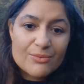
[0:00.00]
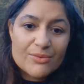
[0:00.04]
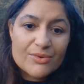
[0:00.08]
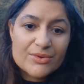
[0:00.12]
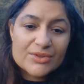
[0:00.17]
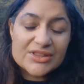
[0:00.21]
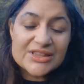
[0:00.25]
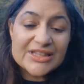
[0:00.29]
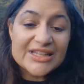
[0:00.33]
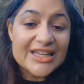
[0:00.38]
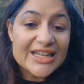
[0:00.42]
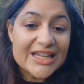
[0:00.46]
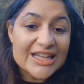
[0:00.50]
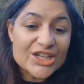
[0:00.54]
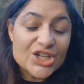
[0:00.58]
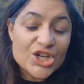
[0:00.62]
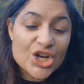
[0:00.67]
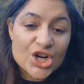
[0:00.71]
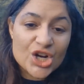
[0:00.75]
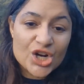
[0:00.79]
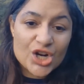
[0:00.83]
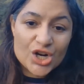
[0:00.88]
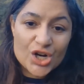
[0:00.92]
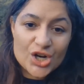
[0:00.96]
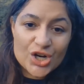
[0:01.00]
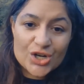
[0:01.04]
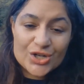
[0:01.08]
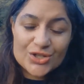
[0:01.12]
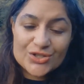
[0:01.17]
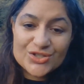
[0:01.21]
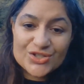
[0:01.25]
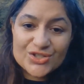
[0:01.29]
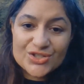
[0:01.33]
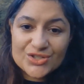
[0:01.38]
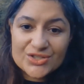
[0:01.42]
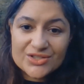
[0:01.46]

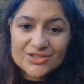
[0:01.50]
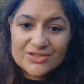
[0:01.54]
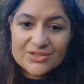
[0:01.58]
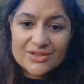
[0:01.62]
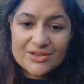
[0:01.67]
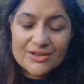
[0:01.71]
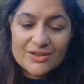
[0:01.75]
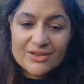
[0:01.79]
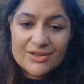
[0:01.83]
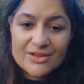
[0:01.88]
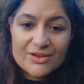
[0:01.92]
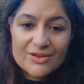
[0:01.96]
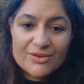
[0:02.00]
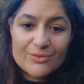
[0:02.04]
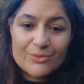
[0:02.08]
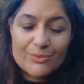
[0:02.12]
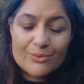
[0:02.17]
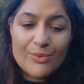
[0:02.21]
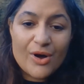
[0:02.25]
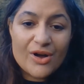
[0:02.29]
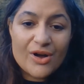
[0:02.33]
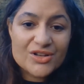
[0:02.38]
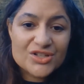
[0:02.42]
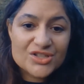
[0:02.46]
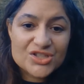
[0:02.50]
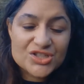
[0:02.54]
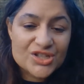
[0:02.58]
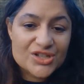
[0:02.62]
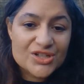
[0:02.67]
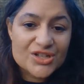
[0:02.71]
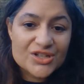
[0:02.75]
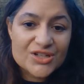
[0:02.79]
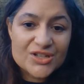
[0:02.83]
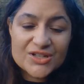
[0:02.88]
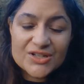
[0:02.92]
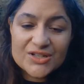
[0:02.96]
cleaners,
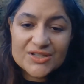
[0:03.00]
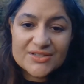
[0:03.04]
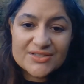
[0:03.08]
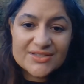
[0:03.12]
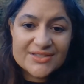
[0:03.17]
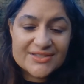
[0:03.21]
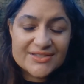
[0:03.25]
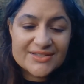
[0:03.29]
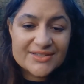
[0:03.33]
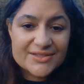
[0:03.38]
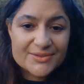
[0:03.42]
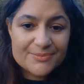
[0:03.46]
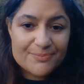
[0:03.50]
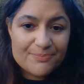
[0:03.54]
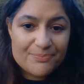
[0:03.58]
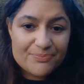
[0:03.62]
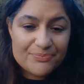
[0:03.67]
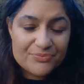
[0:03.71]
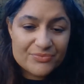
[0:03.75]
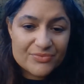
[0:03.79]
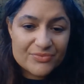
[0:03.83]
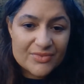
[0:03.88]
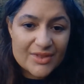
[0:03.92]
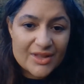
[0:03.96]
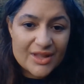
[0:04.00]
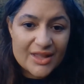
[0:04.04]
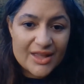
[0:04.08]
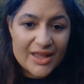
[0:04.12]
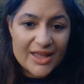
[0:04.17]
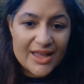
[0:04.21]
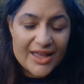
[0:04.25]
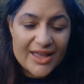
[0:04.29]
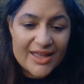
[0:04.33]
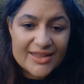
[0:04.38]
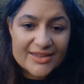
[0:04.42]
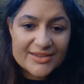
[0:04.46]
washers,
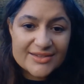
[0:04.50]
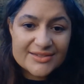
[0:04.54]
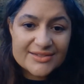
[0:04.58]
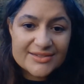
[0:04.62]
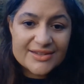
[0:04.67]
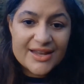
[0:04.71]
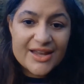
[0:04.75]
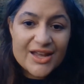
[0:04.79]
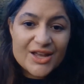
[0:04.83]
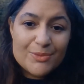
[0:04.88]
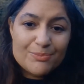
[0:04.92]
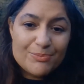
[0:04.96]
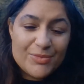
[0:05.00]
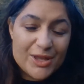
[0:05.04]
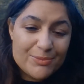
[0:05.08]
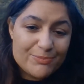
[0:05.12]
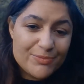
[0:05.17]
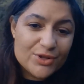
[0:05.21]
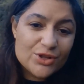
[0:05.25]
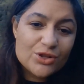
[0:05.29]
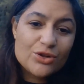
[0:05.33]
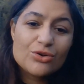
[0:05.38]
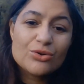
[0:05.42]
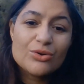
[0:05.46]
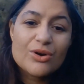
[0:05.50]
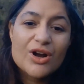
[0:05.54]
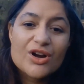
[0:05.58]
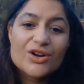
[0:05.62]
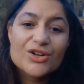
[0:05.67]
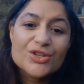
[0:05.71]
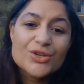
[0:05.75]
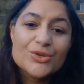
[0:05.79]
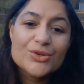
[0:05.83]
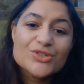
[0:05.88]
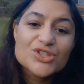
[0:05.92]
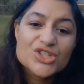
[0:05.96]
and people who are
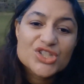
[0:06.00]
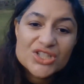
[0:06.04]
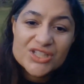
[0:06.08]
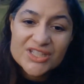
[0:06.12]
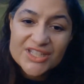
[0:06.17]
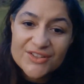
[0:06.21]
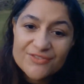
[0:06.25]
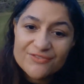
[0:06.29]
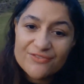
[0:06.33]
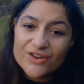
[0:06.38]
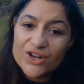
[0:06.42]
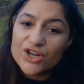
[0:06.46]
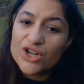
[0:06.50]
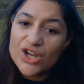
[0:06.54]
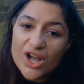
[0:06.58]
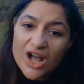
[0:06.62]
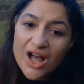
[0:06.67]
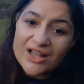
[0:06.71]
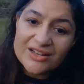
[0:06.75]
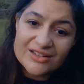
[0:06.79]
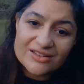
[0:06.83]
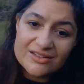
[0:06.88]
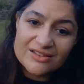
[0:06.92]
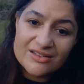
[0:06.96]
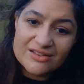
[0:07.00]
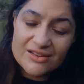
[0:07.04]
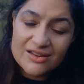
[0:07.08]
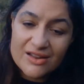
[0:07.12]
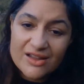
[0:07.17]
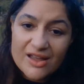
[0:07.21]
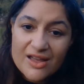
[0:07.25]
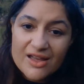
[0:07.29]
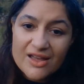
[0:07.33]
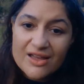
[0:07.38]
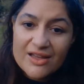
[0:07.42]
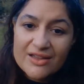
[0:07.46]
usually forgotten,
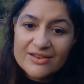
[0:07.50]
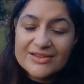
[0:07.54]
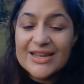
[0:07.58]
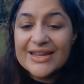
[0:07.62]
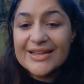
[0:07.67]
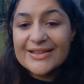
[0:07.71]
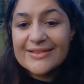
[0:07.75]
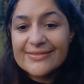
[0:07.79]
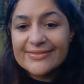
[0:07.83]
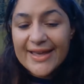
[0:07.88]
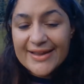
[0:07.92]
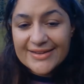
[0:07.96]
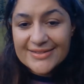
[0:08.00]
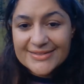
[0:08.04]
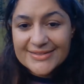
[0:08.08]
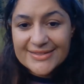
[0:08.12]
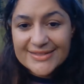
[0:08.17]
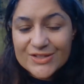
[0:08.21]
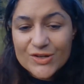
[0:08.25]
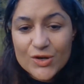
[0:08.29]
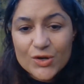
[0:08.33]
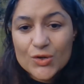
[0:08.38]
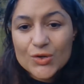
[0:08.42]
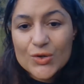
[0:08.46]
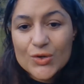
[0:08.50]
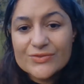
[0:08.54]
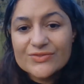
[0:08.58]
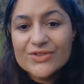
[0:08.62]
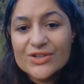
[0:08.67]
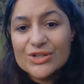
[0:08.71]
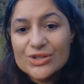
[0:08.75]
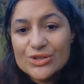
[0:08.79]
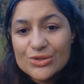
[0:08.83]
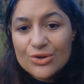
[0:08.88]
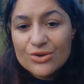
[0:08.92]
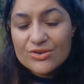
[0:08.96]
neglected, or
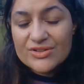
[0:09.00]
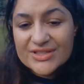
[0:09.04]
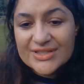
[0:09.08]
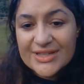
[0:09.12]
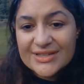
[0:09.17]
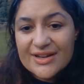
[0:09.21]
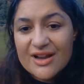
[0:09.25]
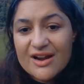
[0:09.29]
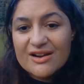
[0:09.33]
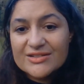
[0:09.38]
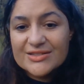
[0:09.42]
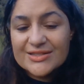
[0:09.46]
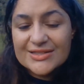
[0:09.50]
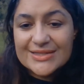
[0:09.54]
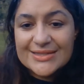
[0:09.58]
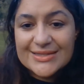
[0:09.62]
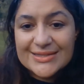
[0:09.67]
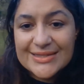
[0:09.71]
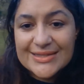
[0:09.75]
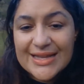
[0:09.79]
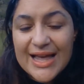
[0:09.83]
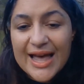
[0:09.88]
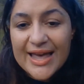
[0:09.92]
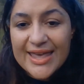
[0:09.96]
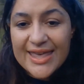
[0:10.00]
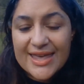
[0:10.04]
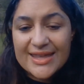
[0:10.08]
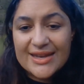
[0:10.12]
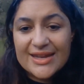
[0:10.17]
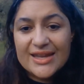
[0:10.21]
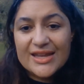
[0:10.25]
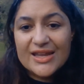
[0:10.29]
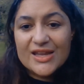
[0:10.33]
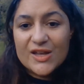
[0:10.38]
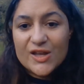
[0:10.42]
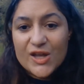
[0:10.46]
overlooked in our
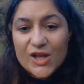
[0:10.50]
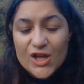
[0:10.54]
society